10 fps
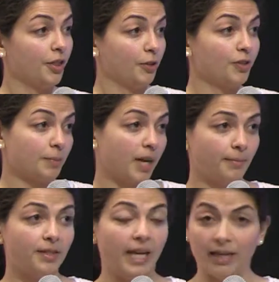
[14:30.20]
They're
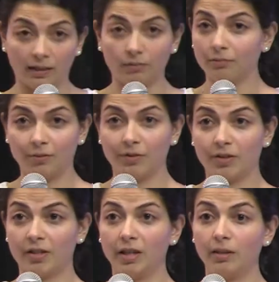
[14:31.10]
sometimes taking
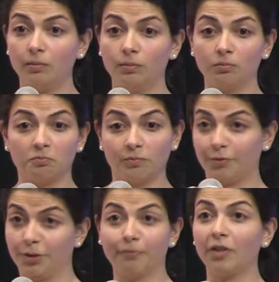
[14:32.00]
some
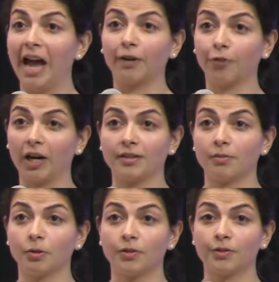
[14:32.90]
flack for
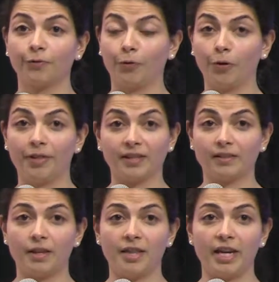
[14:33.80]
customers for things
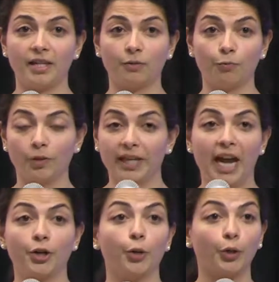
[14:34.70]
that they really
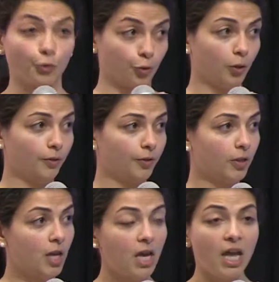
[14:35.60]
had no control over.
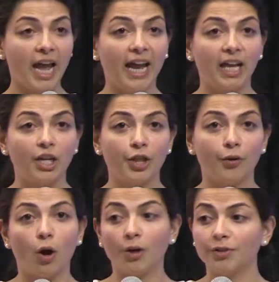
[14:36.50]
And
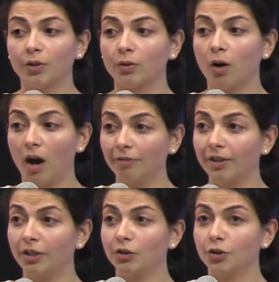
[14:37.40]
they're also
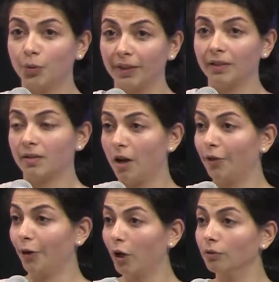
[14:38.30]
often doing this on
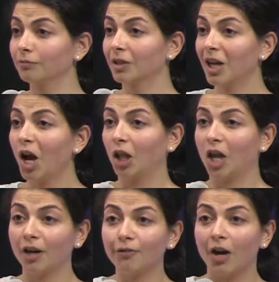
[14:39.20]
their own. A
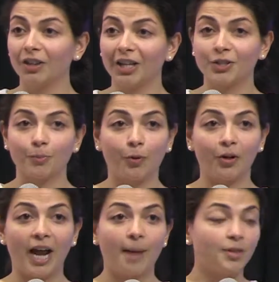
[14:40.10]
lot of online support
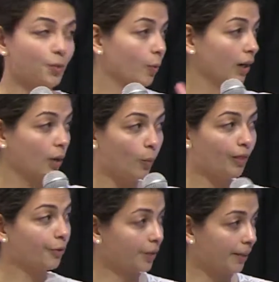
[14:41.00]
happens one-on-one
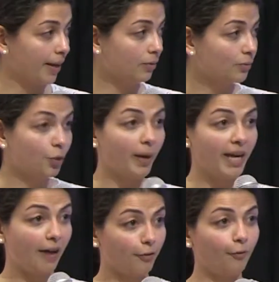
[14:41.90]
through email. You might
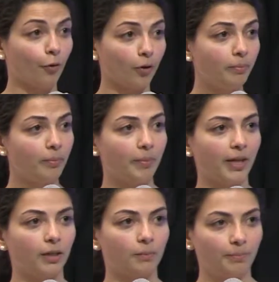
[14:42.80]
have a forum,
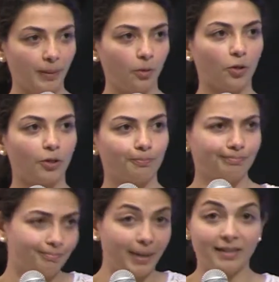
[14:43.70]
but people are
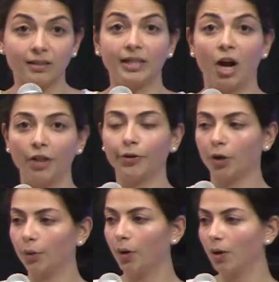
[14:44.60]
basically on their
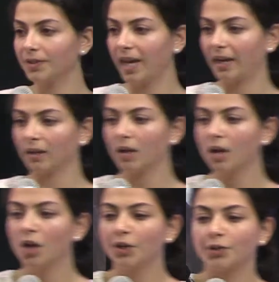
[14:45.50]
own all day.
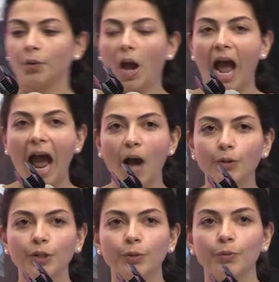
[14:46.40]
So how
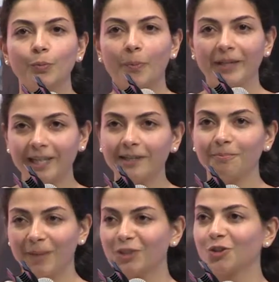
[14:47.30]
do you
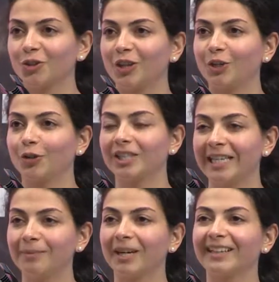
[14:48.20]
make sure that your
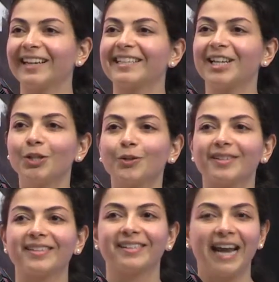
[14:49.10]
team can continue to
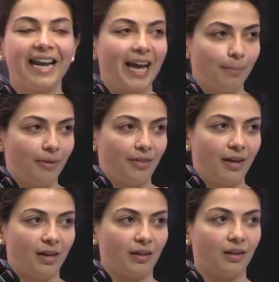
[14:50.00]
stay
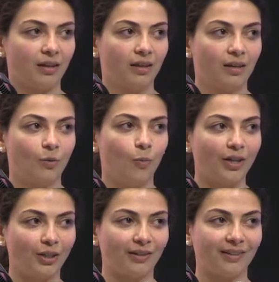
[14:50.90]
empathetic
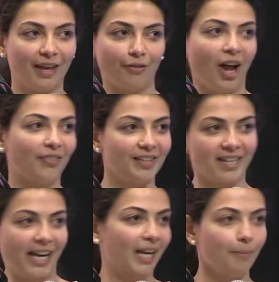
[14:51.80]
when they've got this
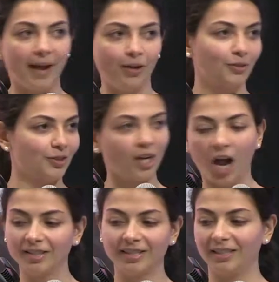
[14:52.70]
inbound
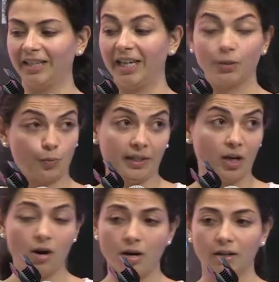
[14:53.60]
constantly? It's really
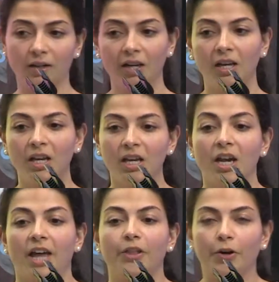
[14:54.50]
hard.
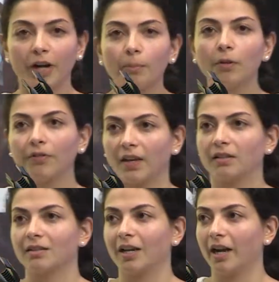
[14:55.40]
And there are a couple of
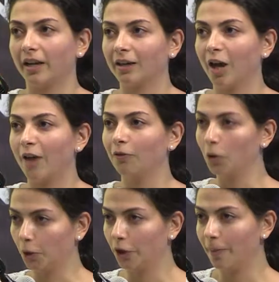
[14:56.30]
things that I have
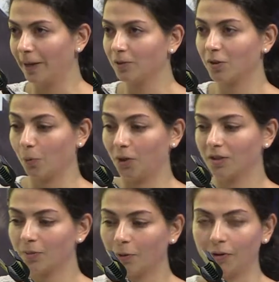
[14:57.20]
learned about supporting
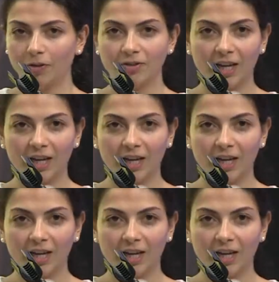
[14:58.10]
supporters.